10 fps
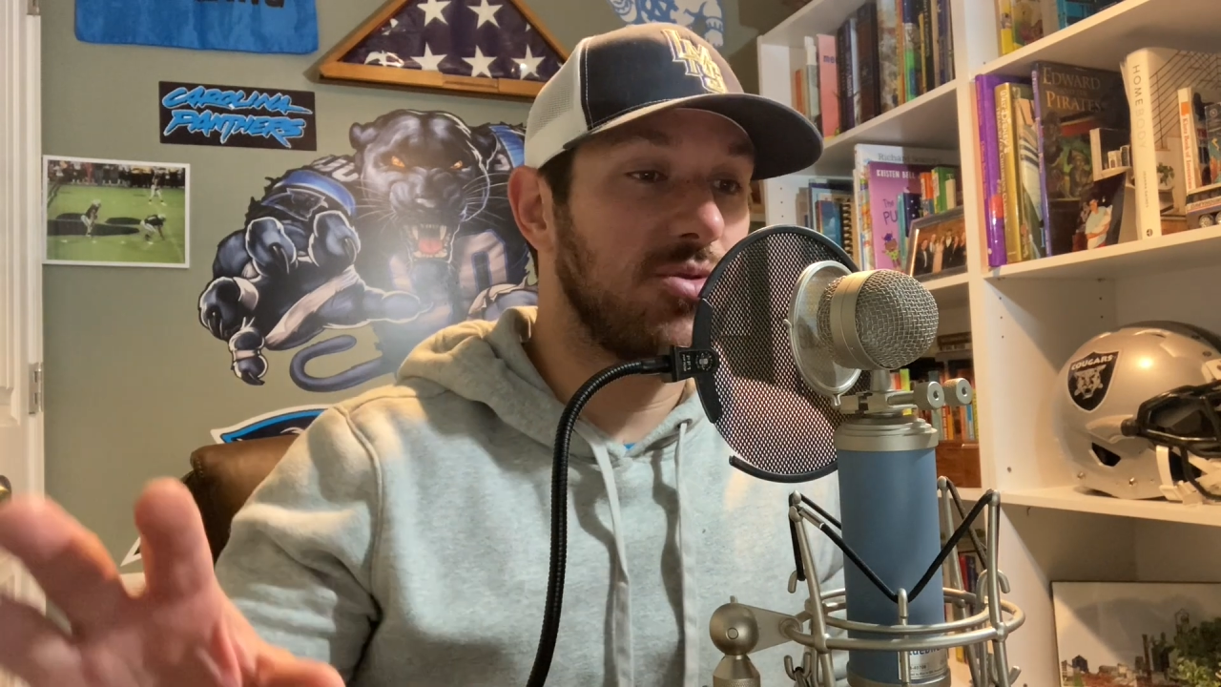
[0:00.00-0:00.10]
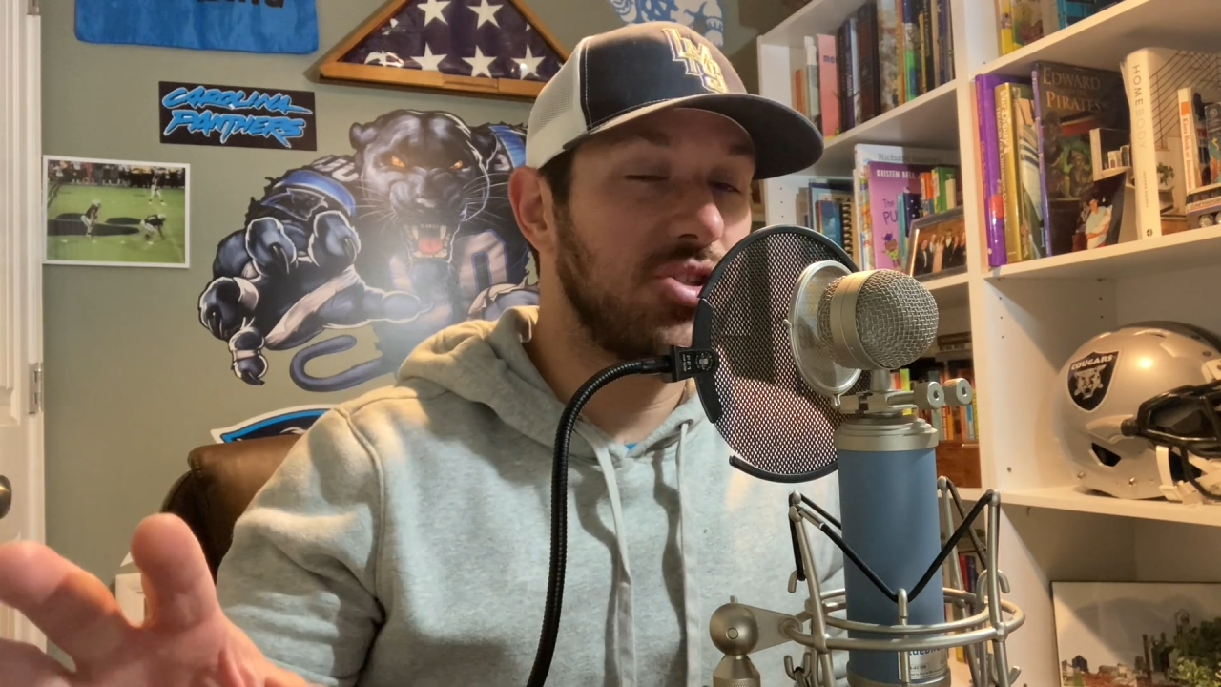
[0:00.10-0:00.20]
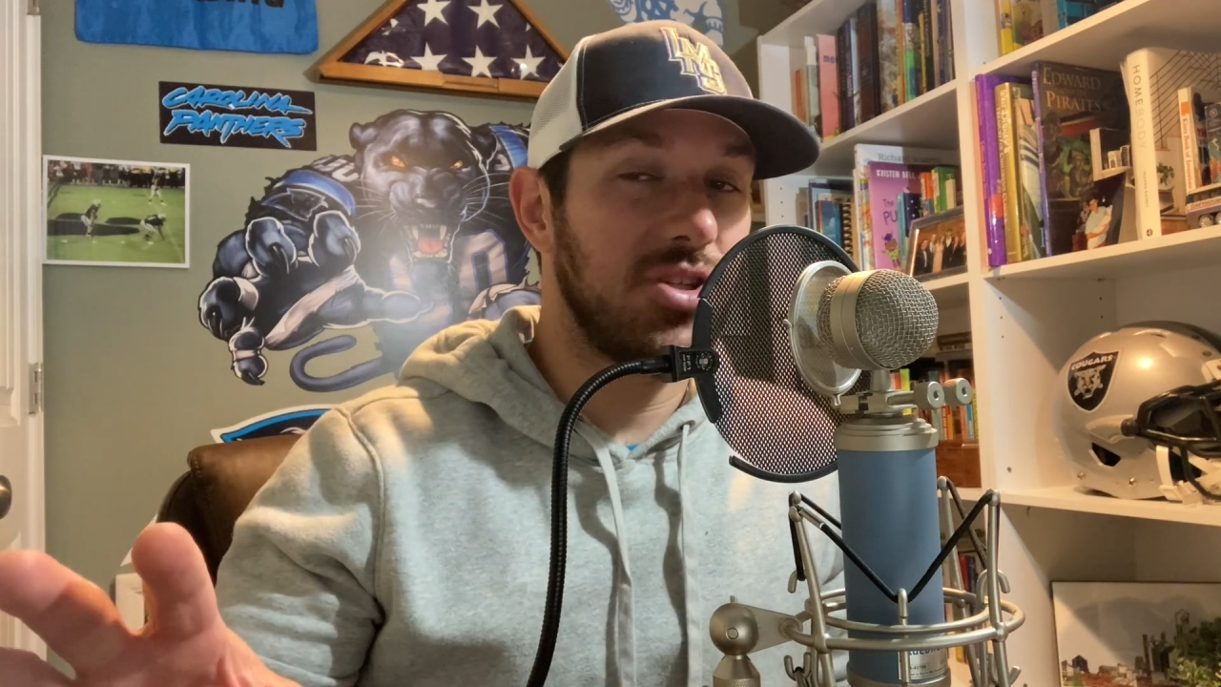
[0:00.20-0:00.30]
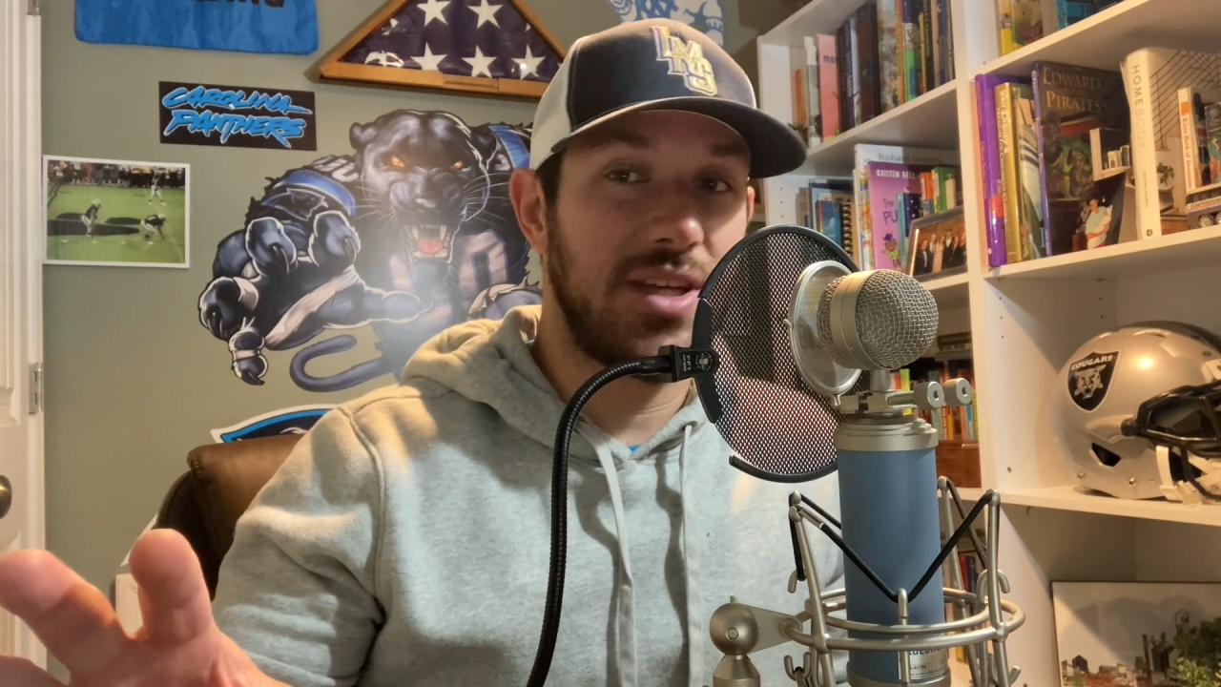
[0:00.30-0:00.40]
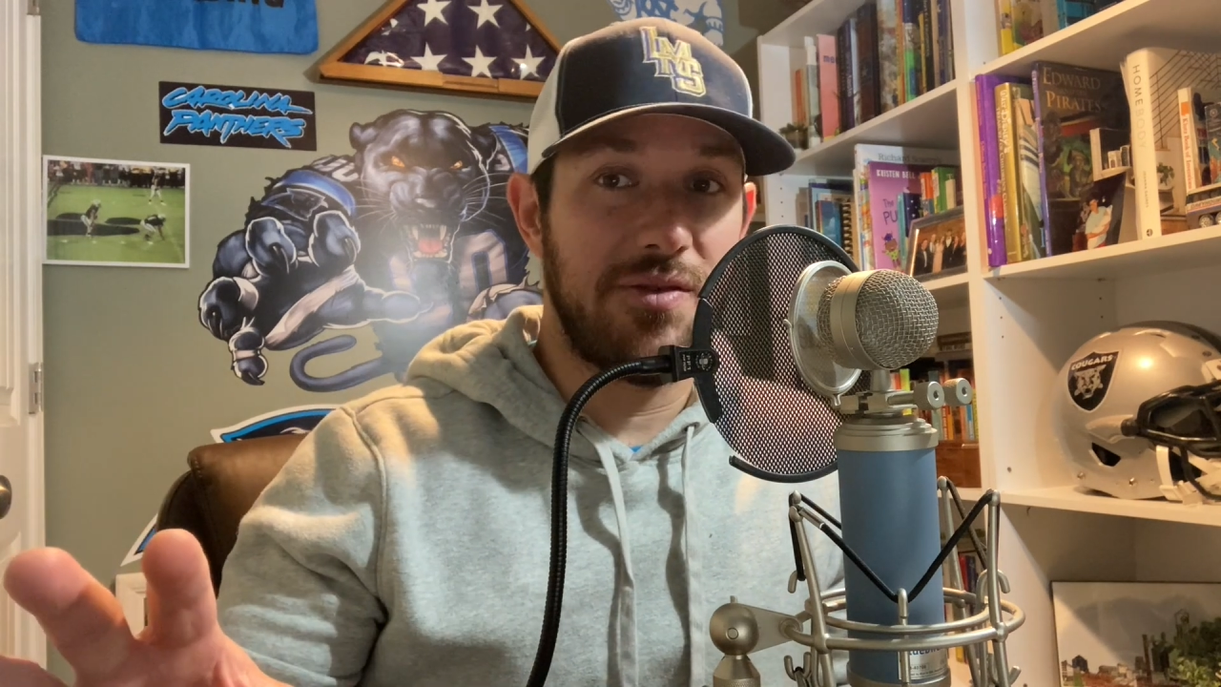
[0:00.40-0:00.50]

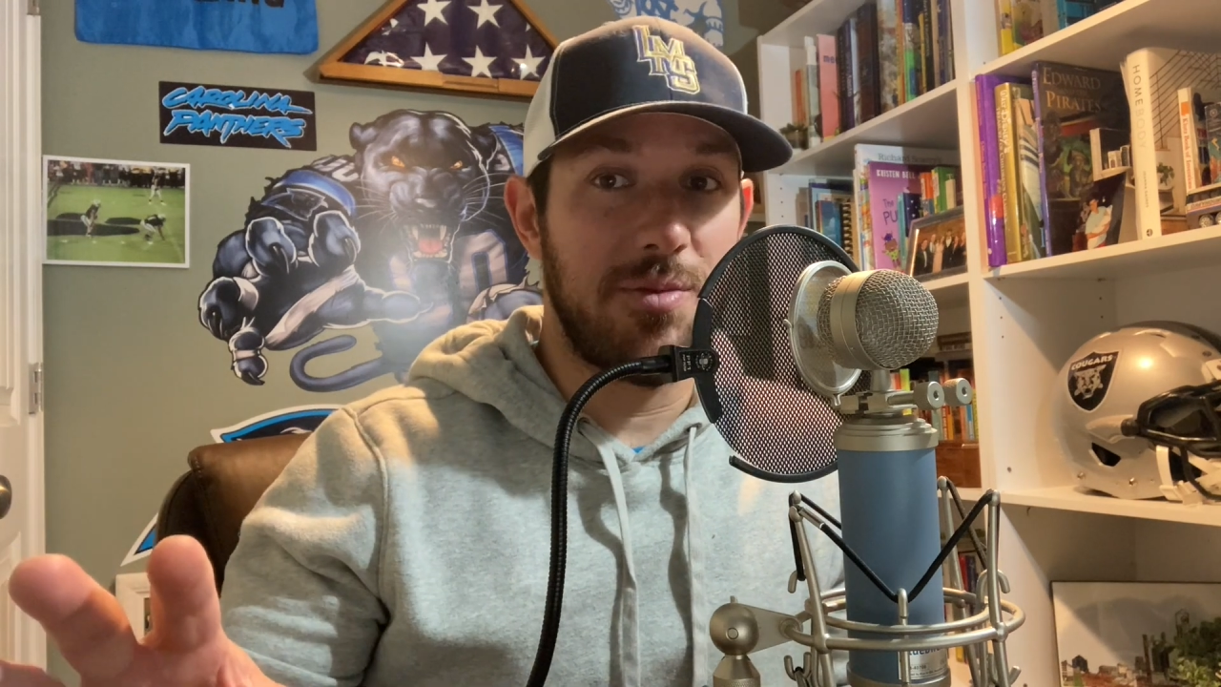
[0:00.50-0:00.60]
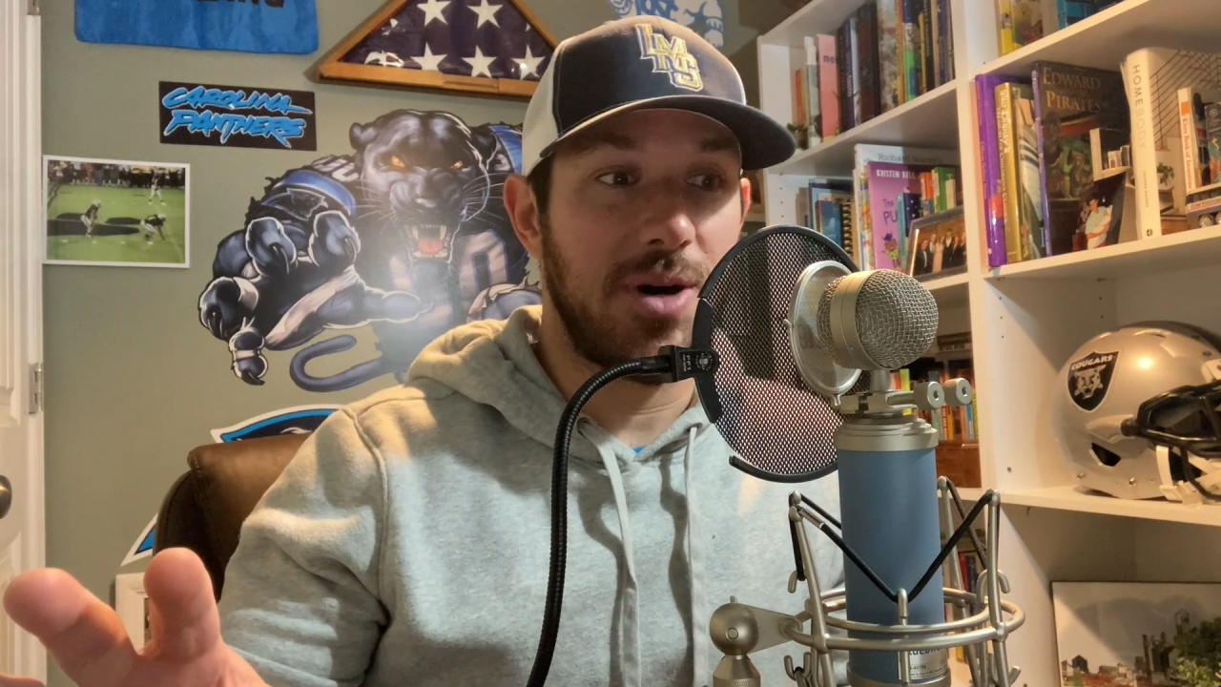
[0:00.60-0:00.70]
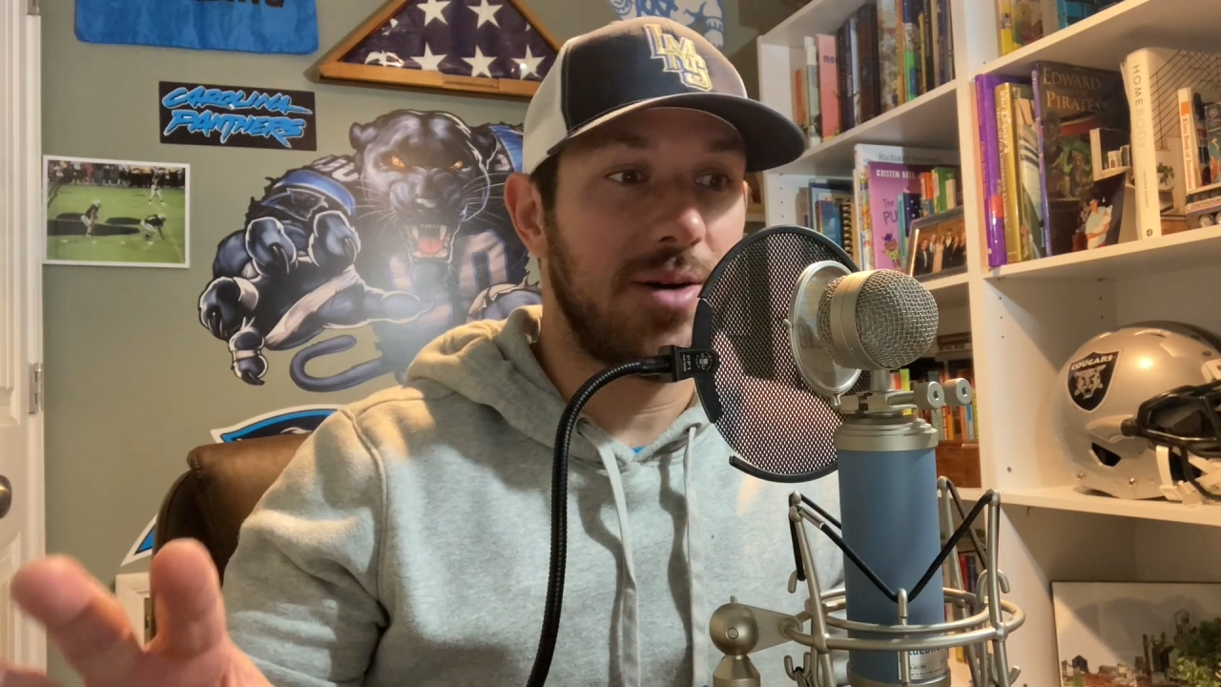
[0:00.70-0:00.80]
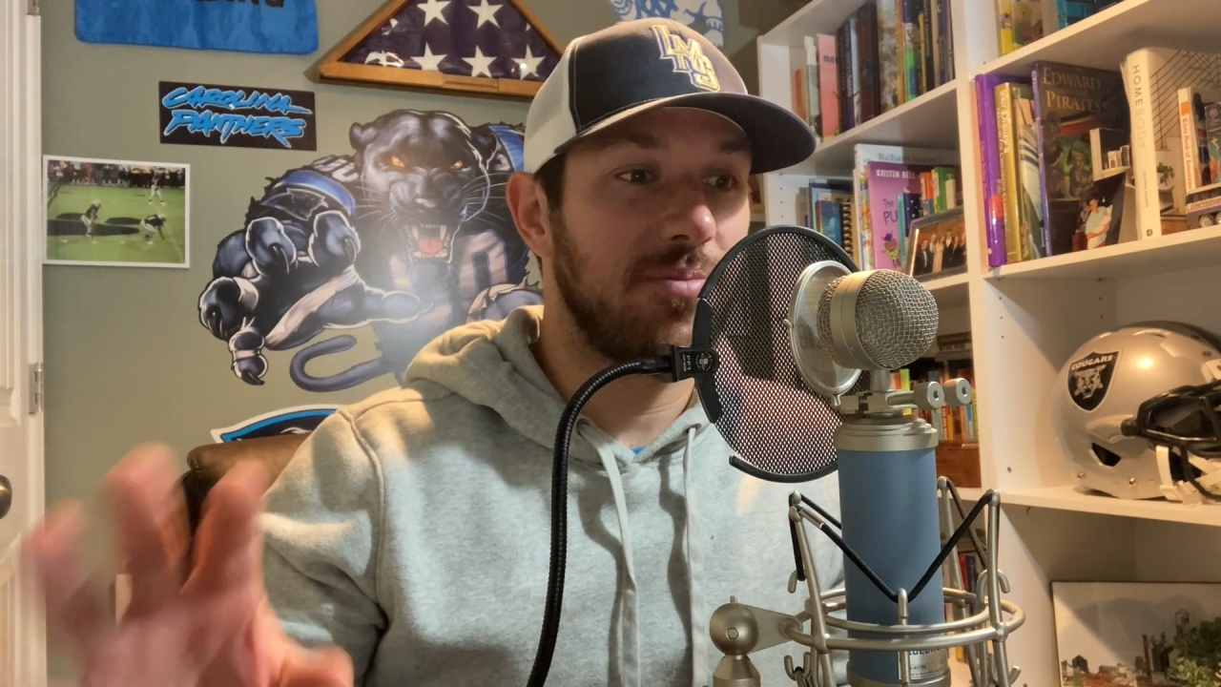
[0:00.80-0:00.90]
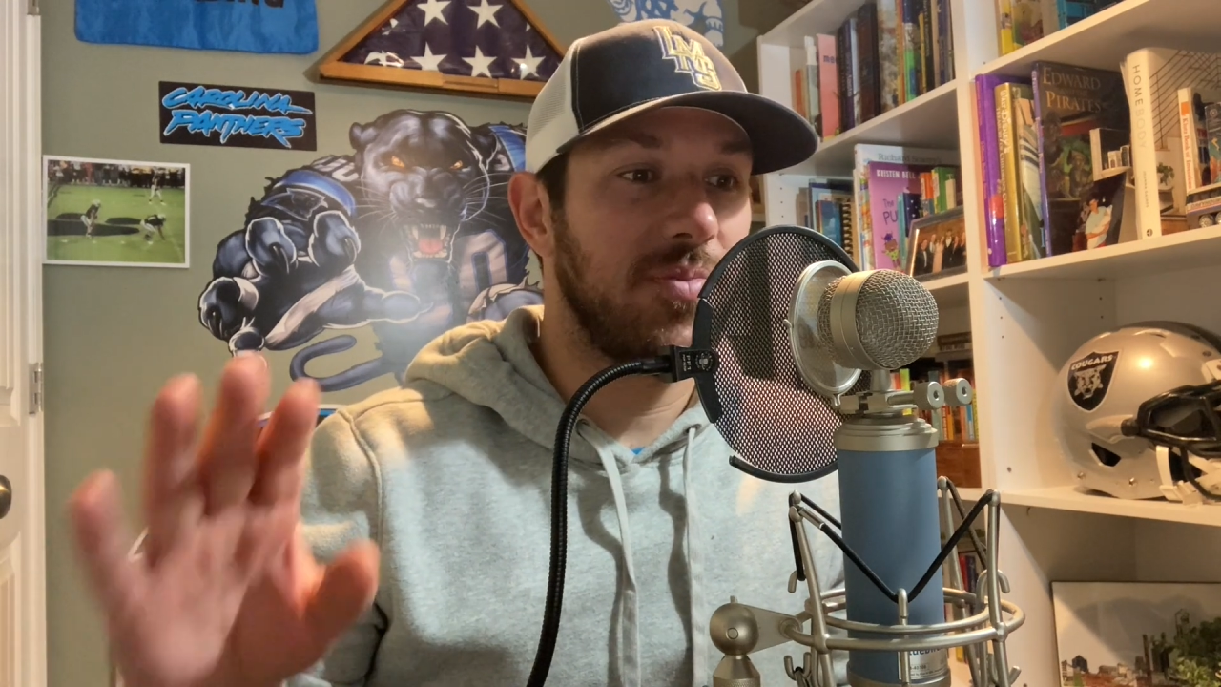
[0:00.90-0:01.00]
should give him
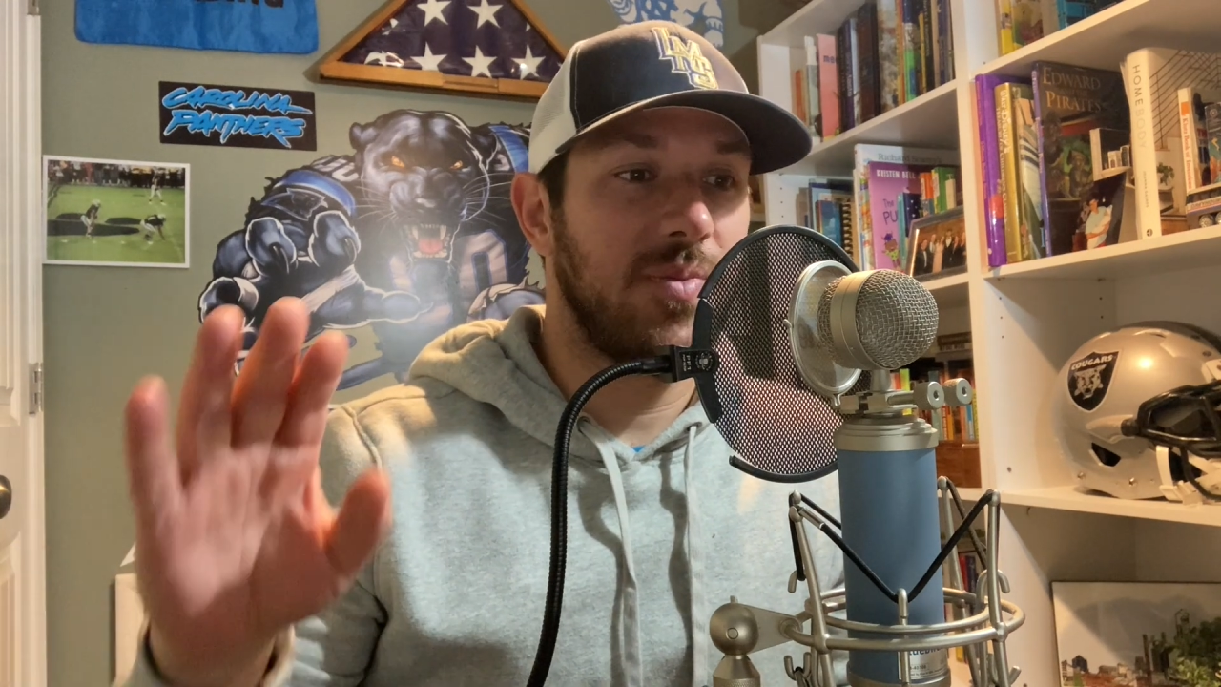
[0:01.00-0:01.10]
up.